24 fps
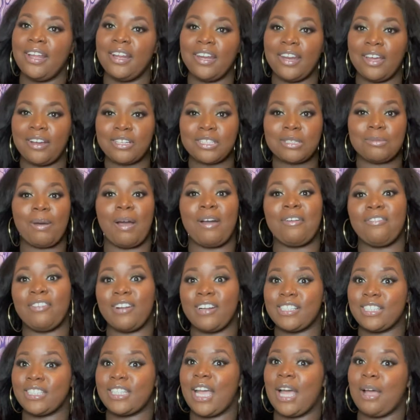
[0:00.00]
That was my
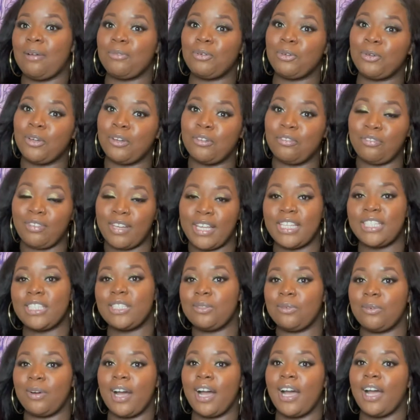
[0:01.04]
first time doing
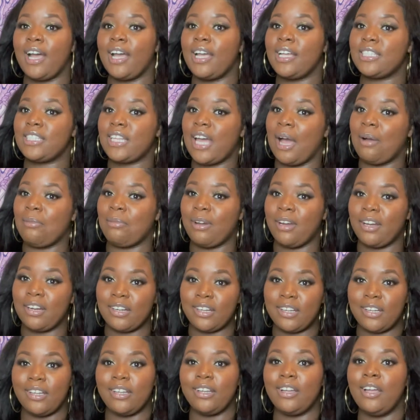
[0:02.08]
flexi rods. I'm
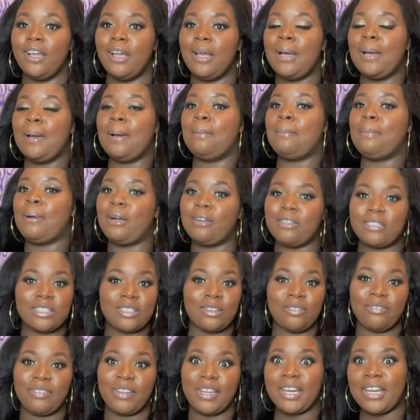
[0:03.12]
gonna post
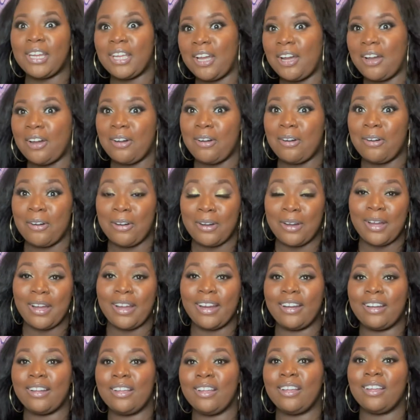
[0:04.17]
a video
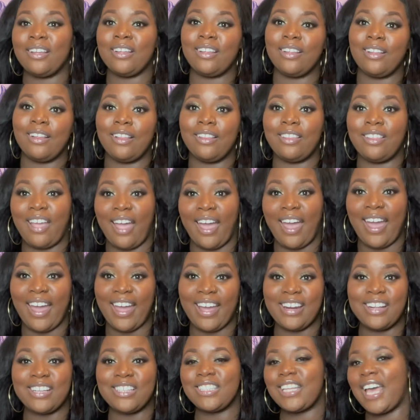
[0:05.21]
on that
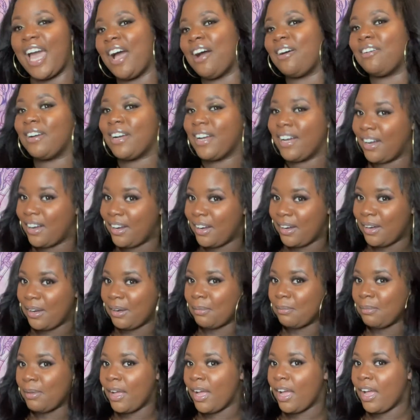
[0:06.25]
and its outcome.